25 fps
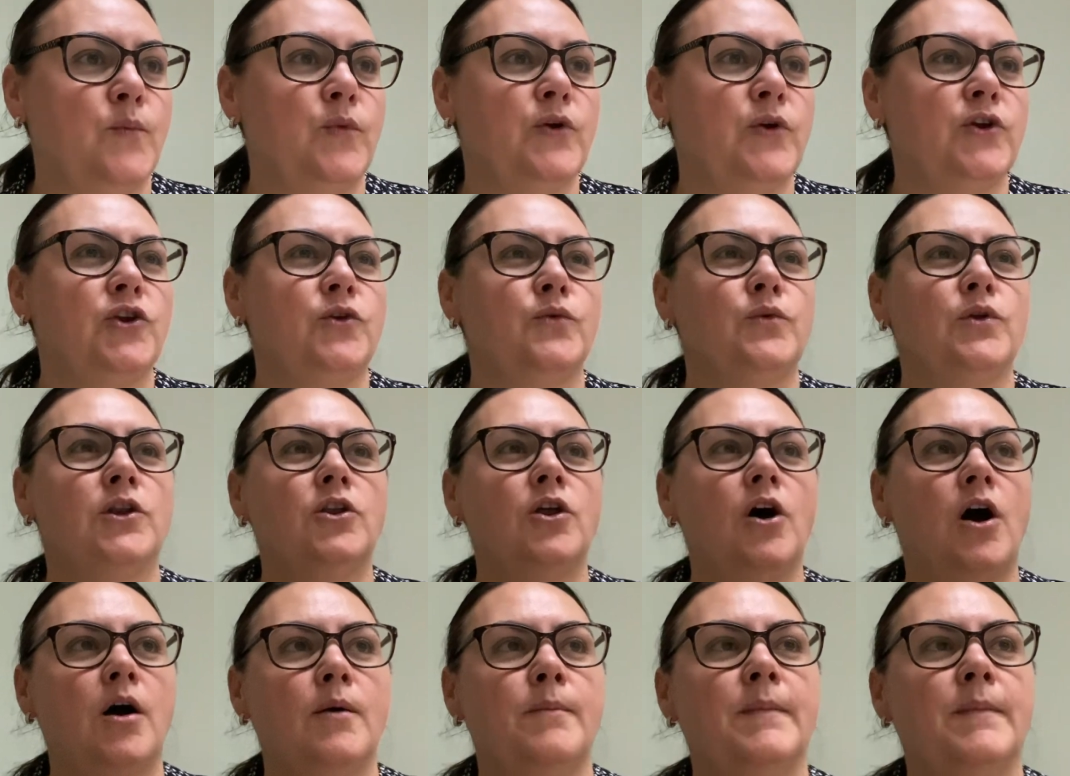We do a
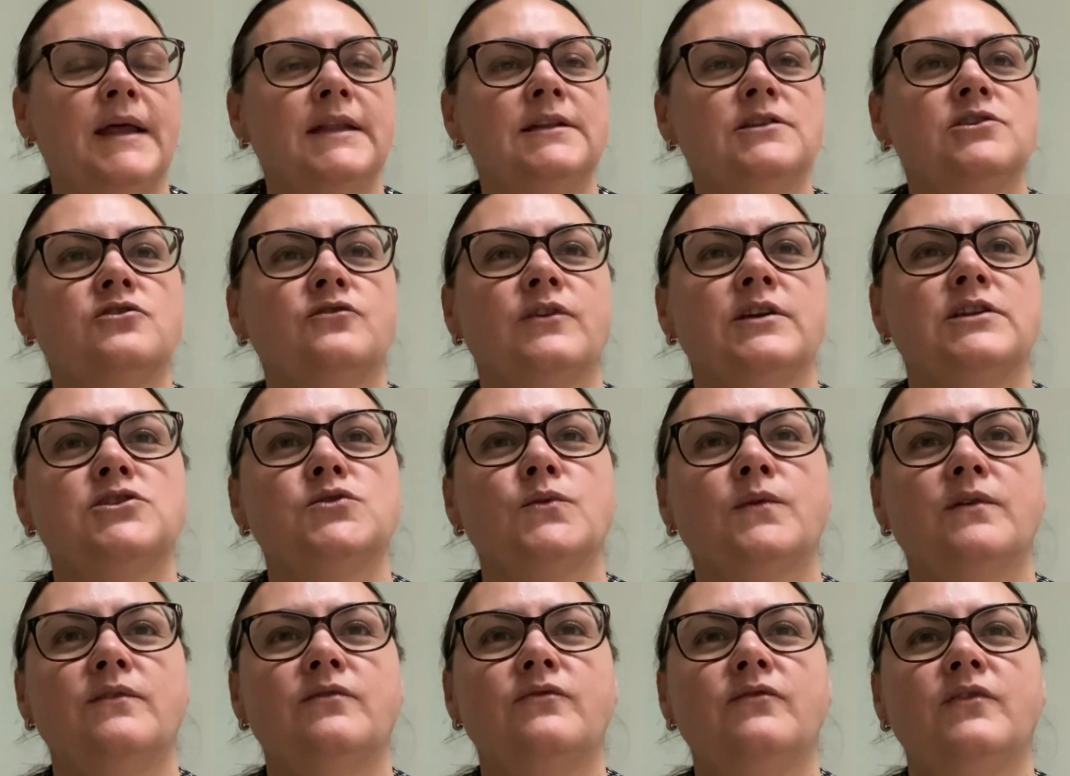lot of mentoring.
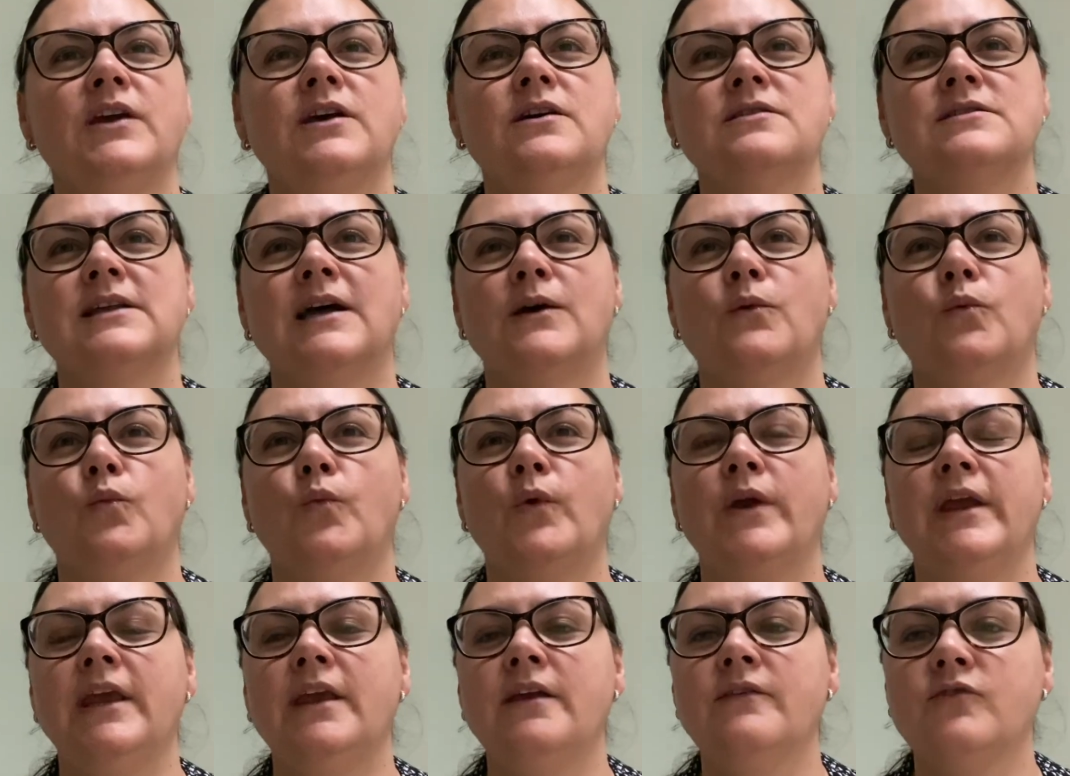So it feels like
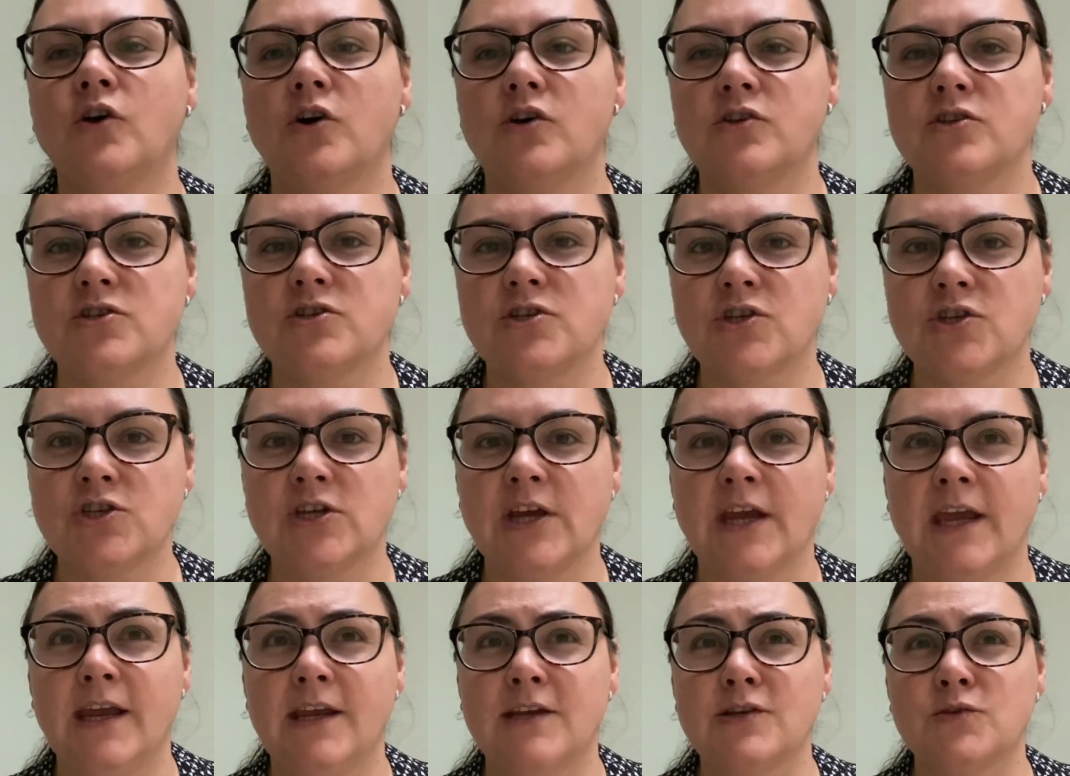we've got to
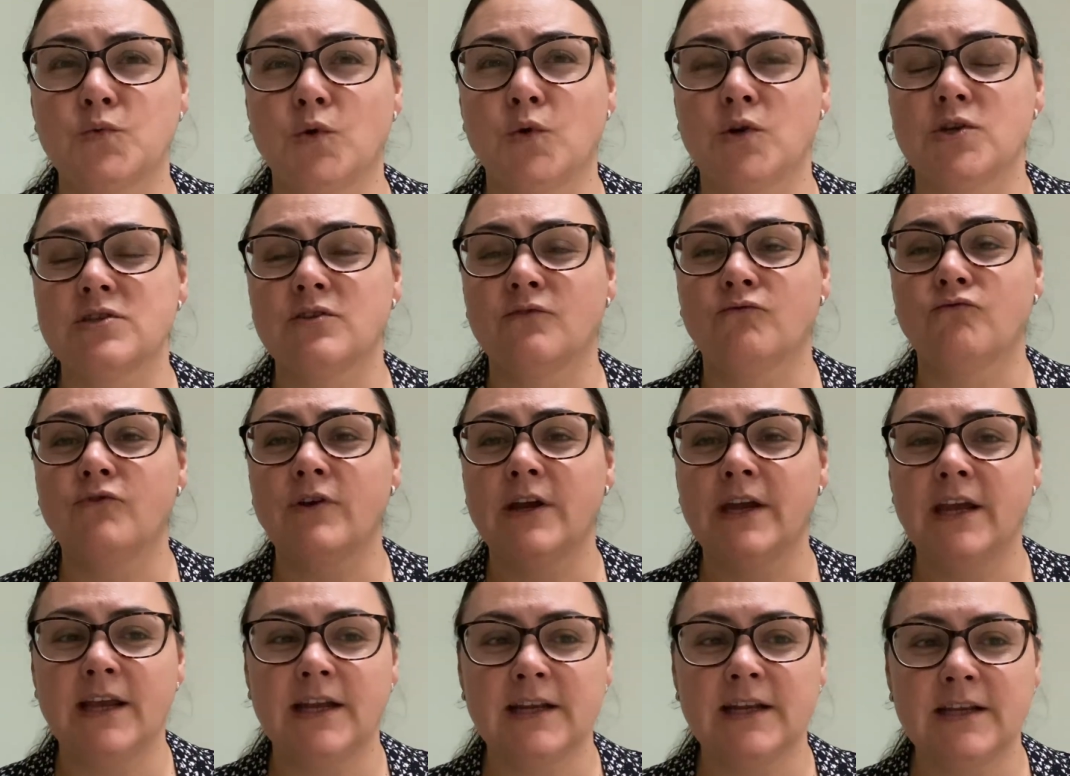change what's a
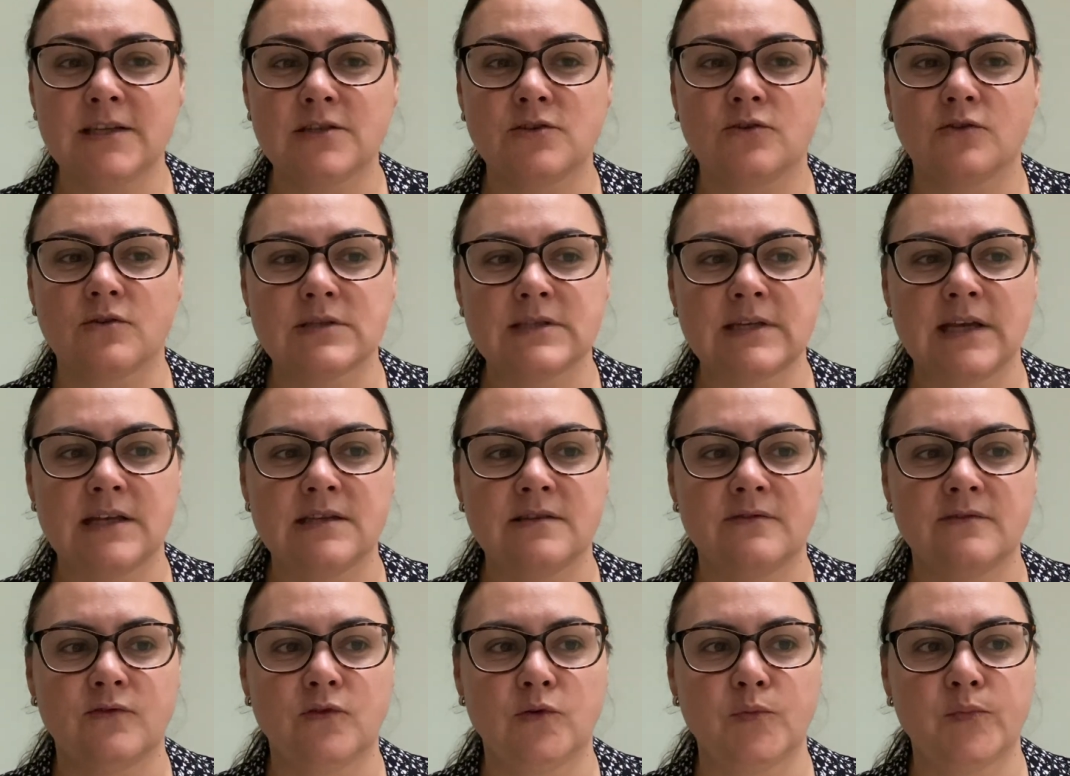really successful